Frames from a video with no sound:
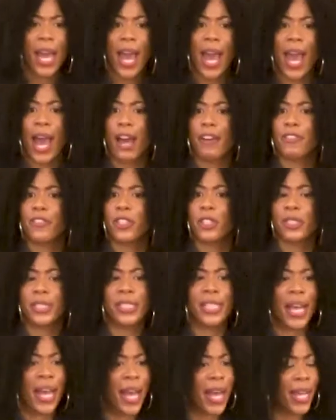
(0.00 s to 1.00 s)
after
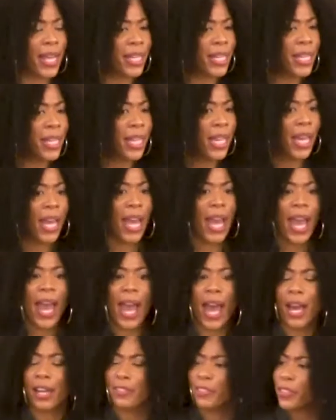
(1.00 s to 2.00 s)
day
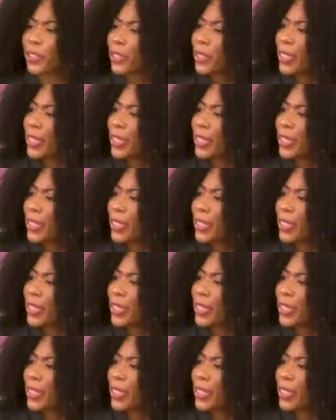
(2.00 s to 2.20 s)
after